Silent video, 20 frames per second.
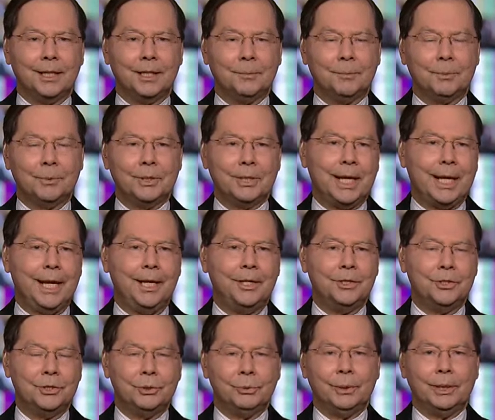it
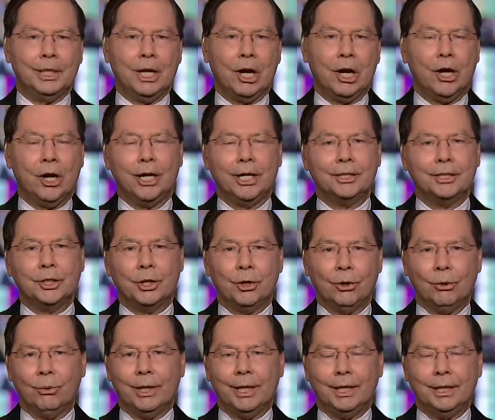pertains to an
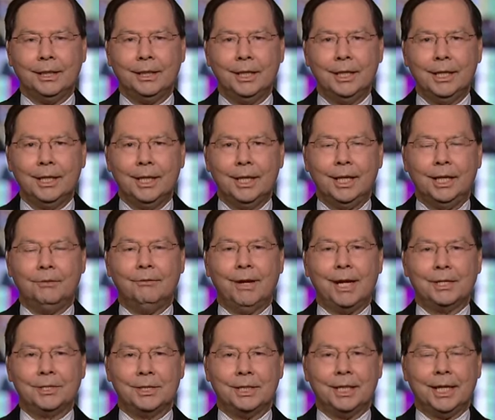ongoing
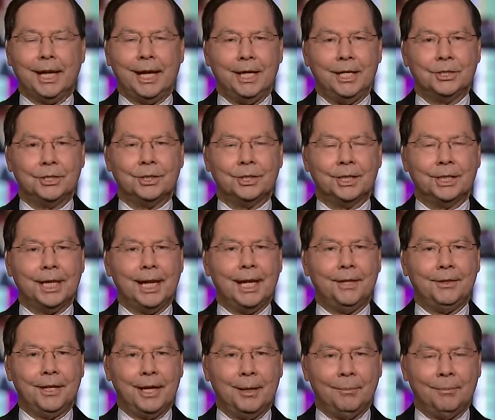investigation.
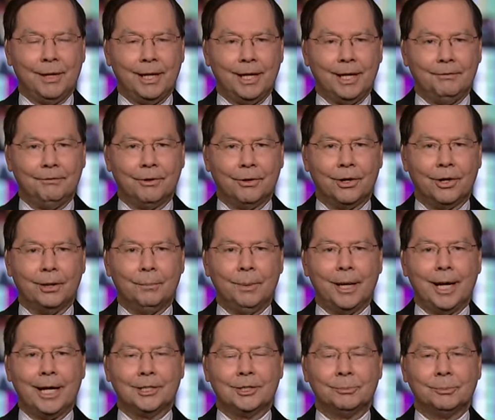Again, that may very
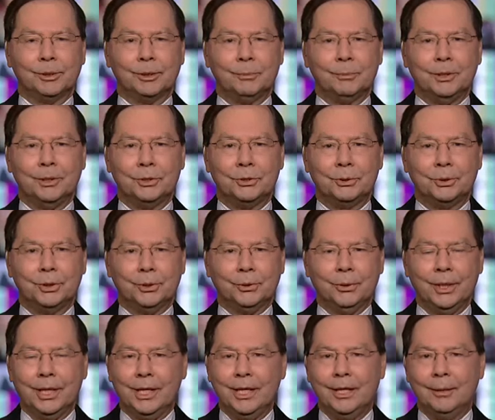possibly be
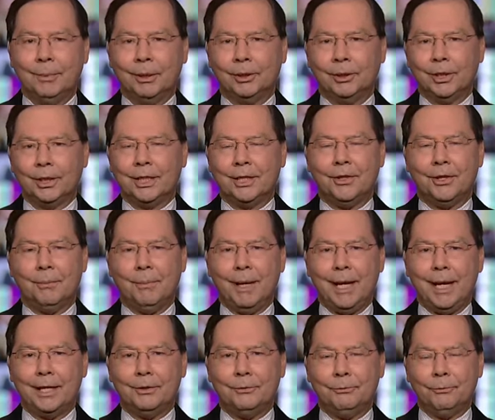true. But look, in the
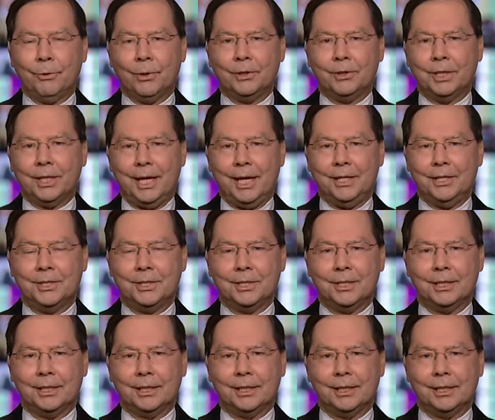Manafort case
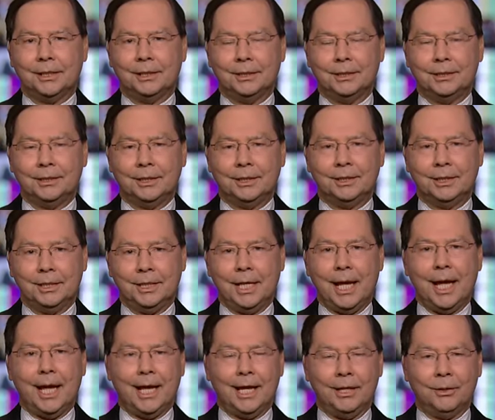uh,
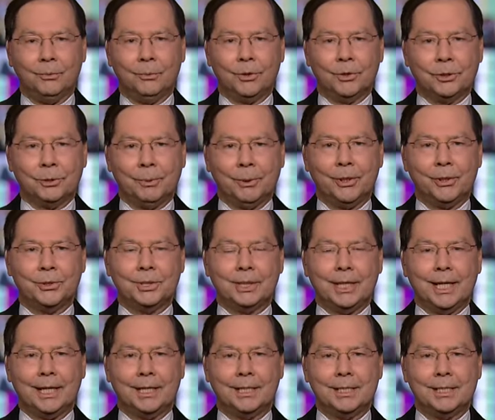today, we're supposed to get a